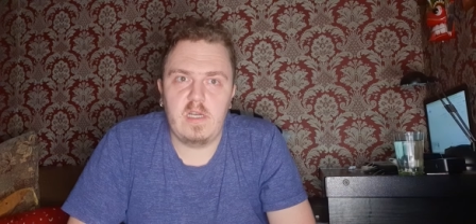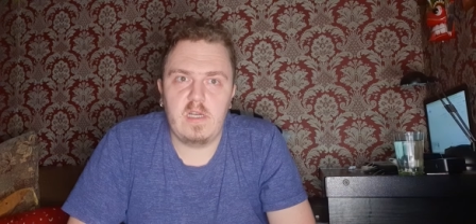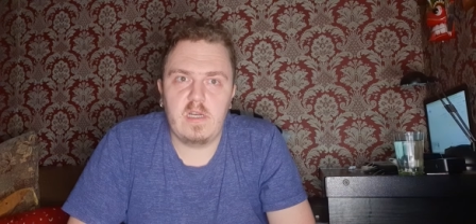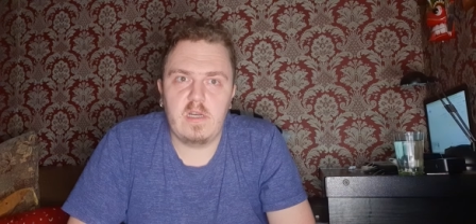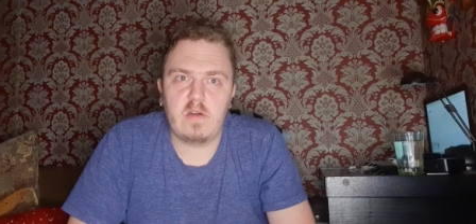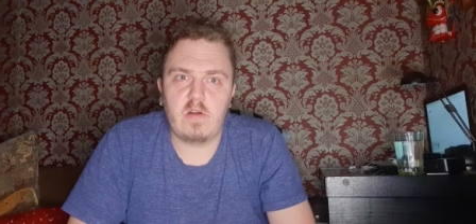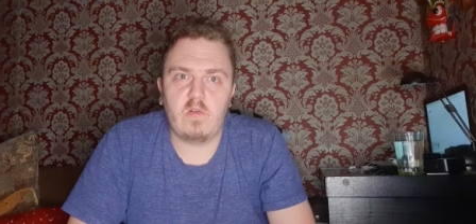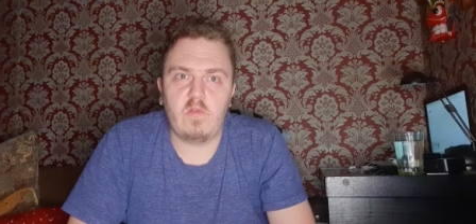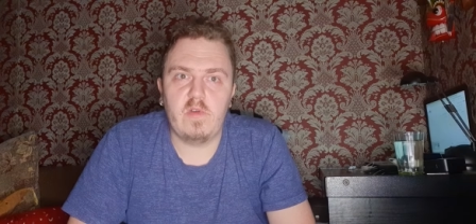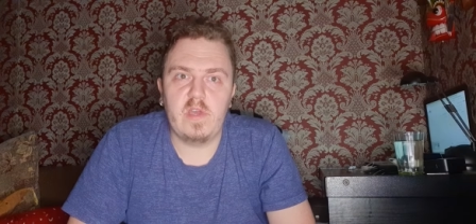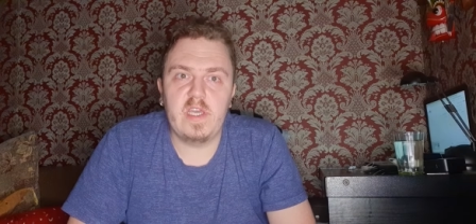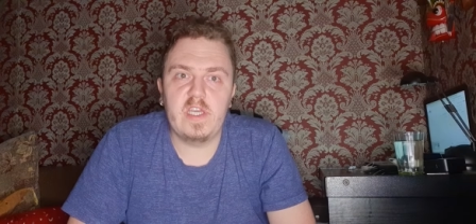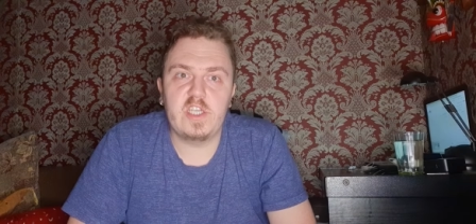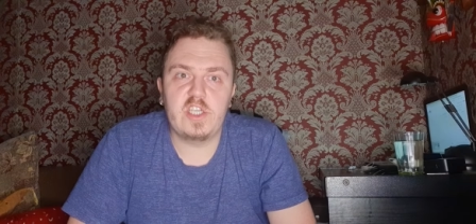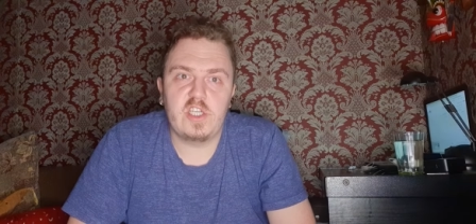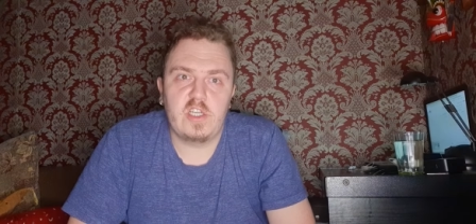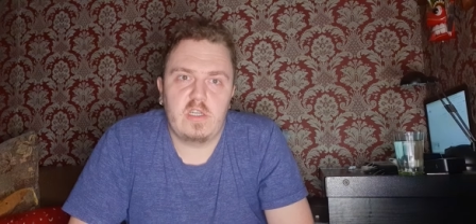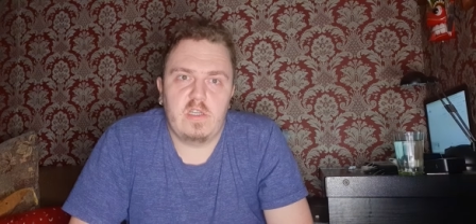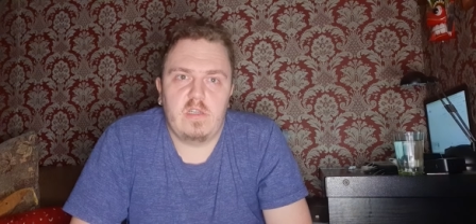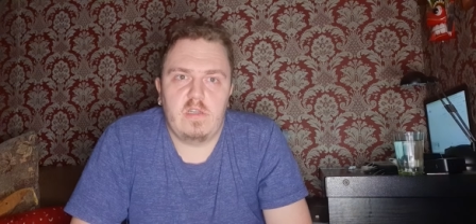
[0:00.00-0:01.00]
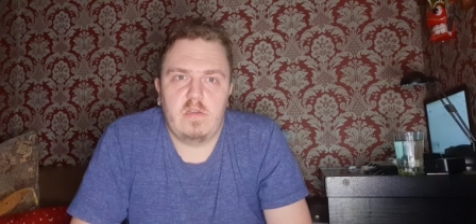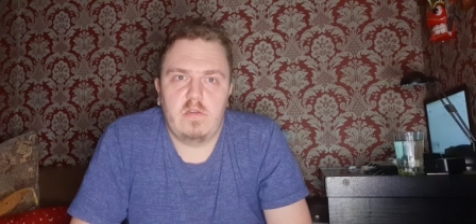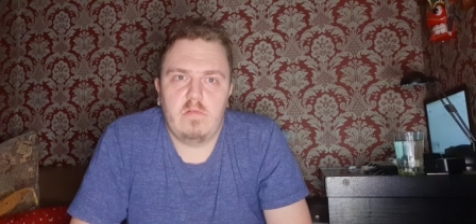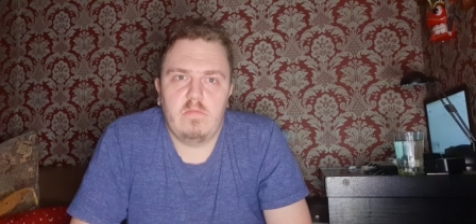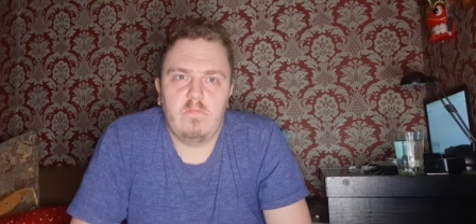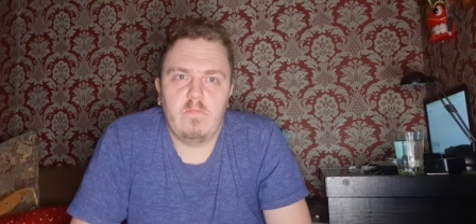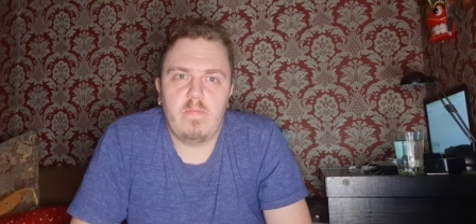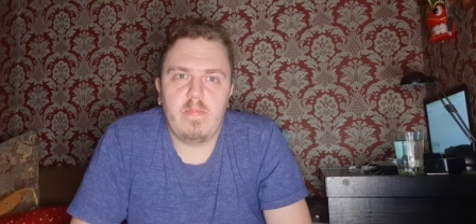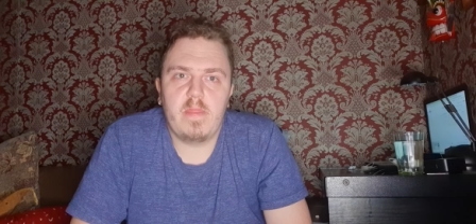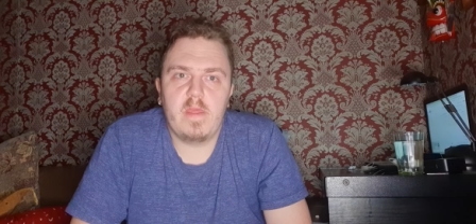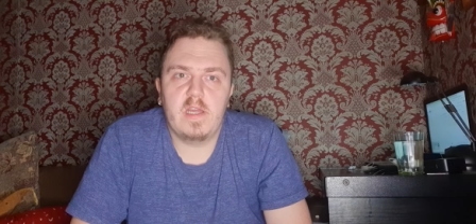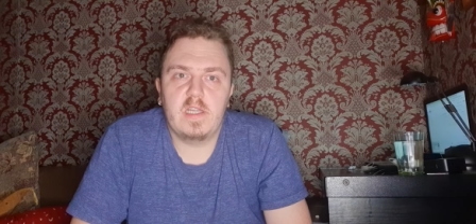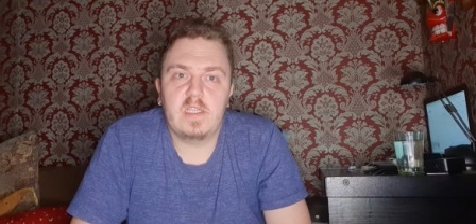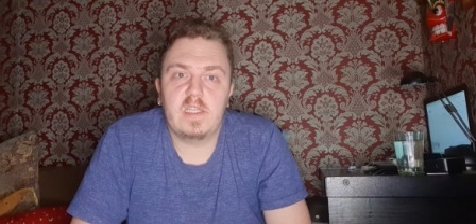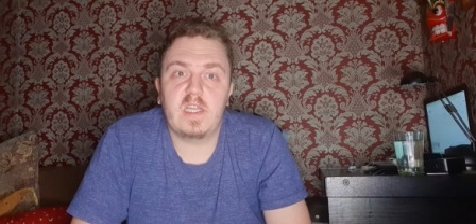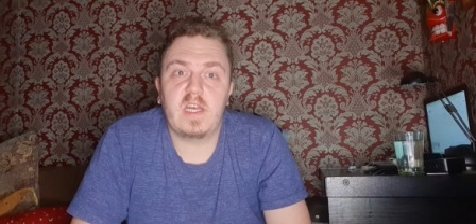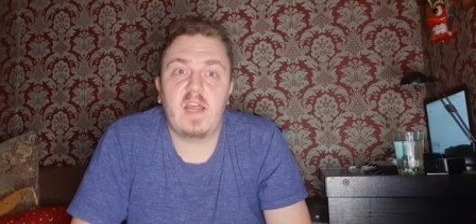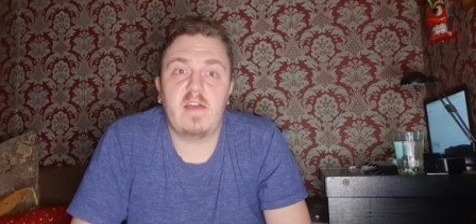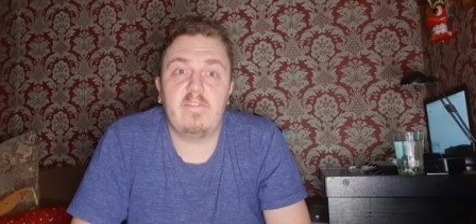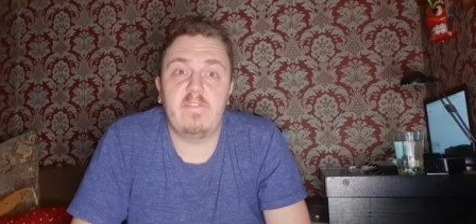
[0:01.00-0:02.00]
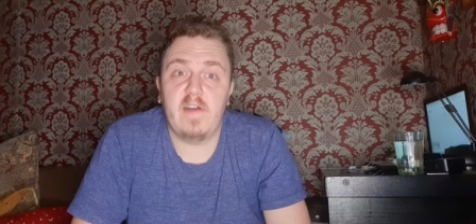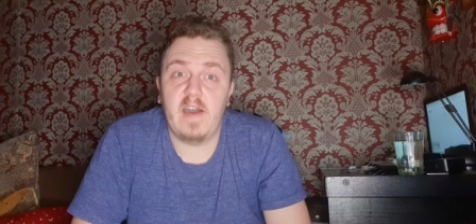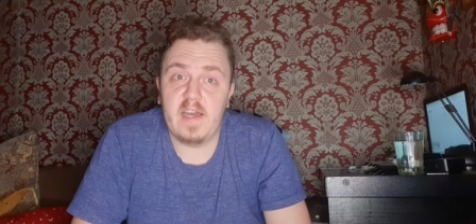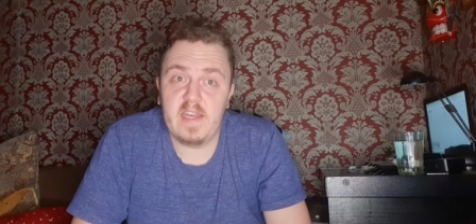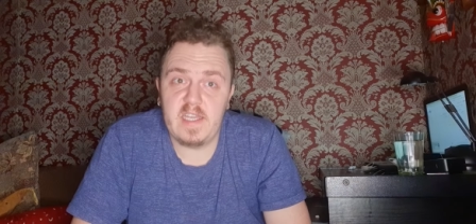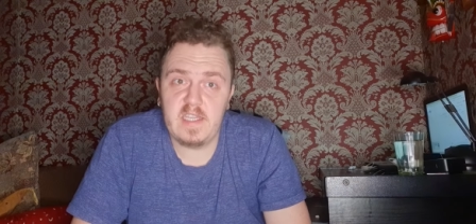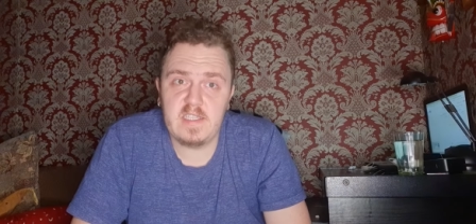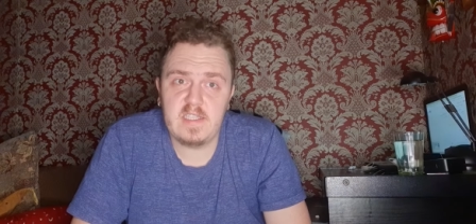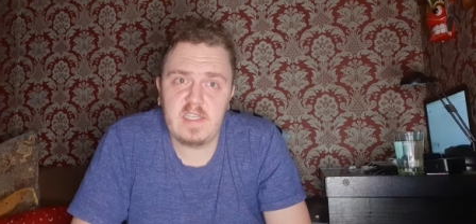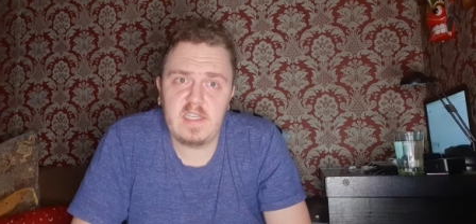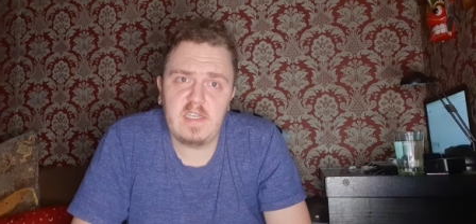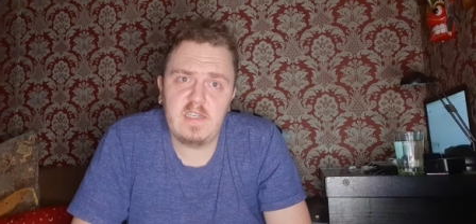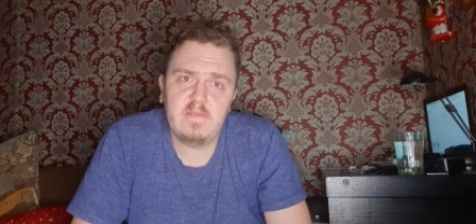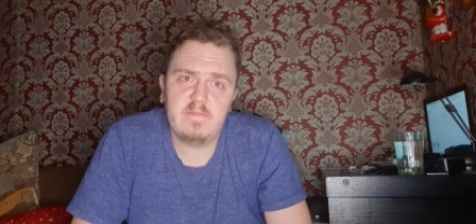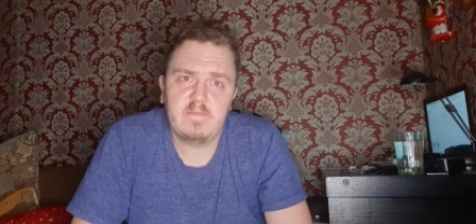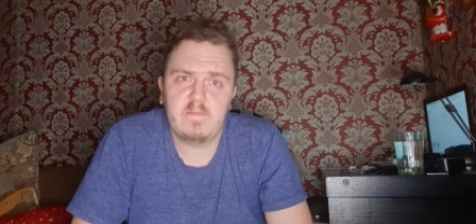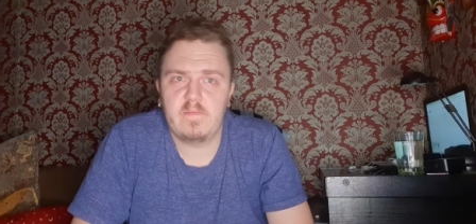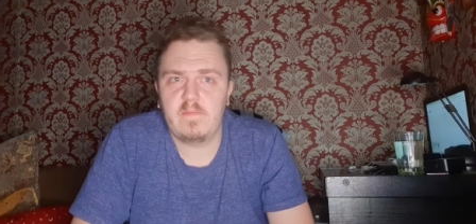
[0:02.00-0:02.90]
Croatian Travarica